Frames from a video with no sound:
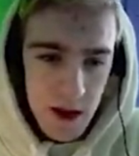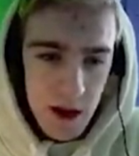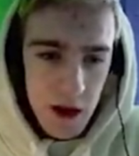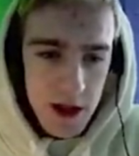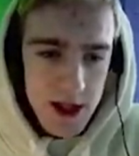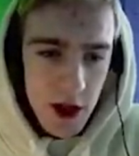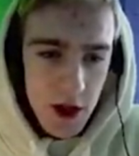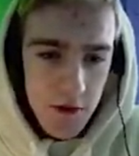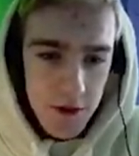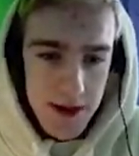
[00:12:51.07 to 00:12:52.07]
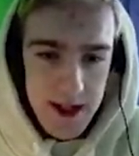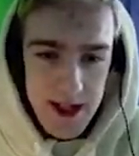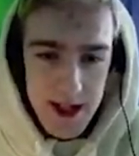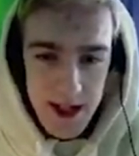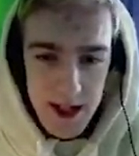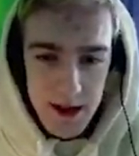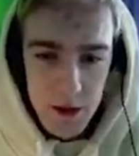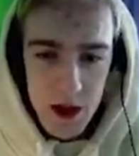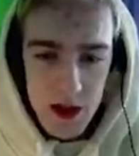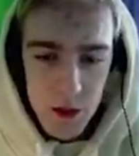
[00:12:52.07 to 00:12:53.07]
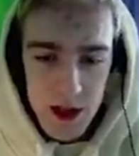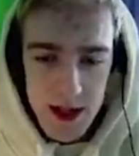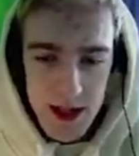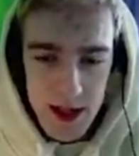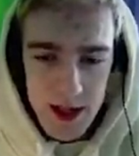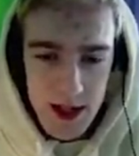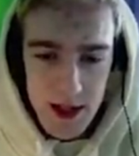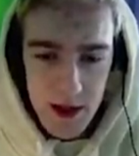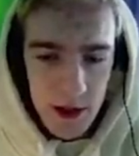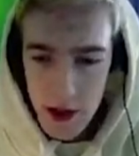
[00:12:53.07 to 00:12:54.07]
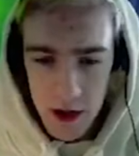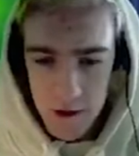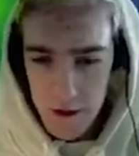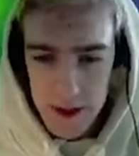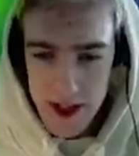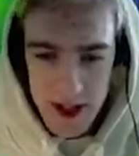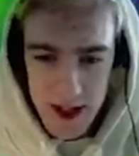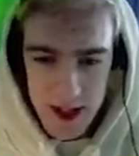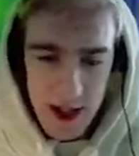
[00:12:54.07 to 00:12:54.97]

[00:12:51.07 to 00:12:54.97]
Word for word: looks good from a distance, whereas Wiz does not look good from a distance.